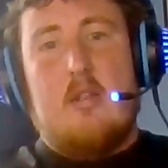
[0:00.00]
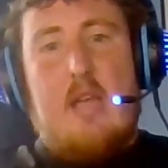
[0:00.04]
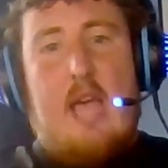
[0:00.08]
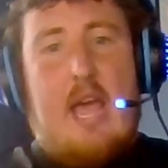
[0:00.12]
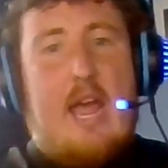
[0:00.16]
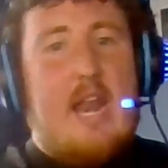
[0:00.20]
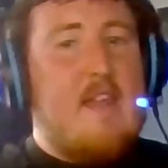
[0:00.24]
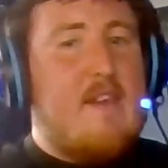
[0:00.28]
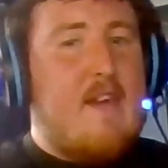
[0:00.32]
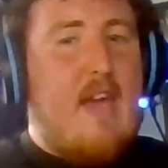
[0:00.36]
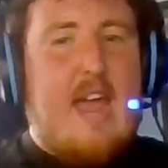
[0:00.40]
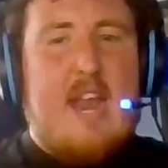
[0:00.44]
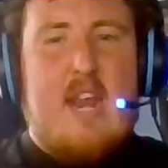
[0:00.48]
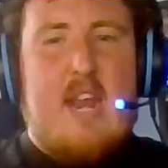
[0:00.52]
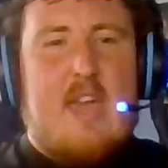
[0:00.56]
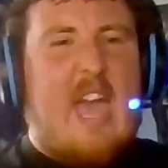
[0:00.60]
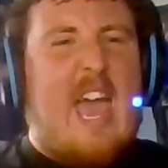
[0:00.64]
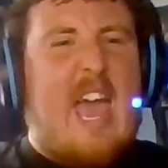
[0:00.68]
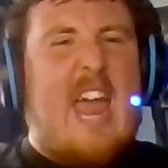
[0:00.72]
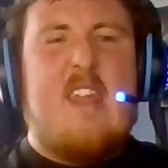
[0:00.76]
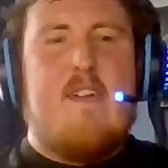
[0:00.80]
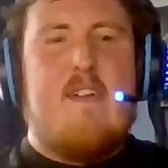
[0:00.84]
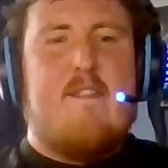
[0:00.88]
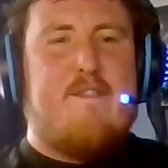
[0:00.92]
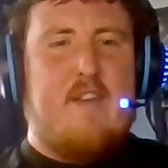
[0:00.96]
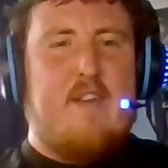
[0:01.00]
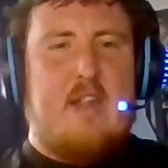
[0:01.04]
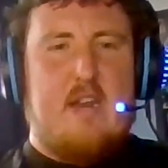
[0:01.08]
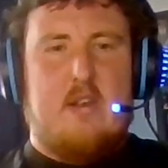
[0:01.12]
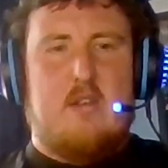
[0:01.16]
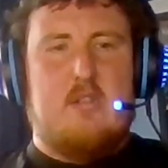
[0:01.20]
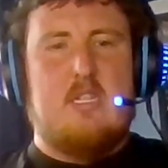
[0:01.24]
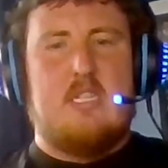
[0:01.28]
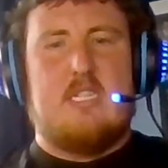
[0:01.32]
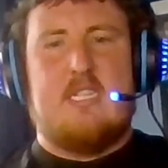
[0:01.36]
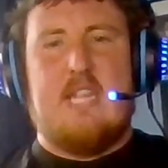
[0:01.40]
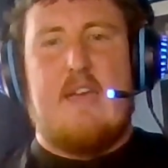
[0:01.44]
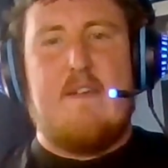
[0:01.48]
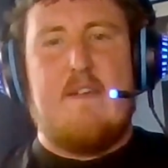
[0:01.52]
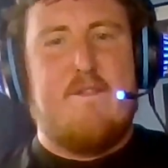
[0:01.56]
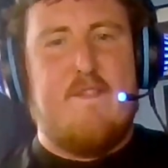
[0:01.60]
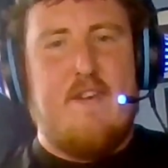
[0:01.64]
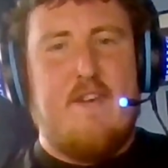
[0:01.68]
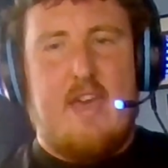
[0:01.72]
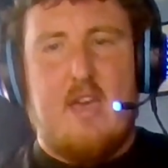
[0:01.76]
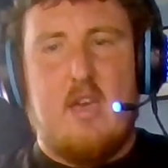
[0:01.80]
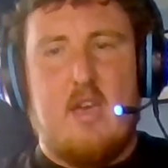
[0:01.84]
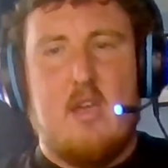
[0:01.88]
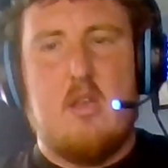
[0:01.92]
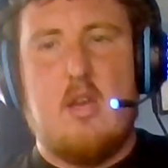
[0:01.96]
Anything to stay
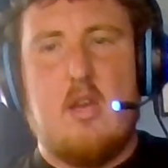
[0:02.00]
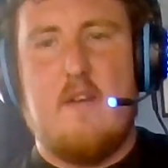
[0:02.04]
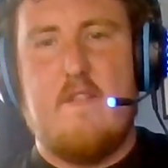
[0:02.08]
fit.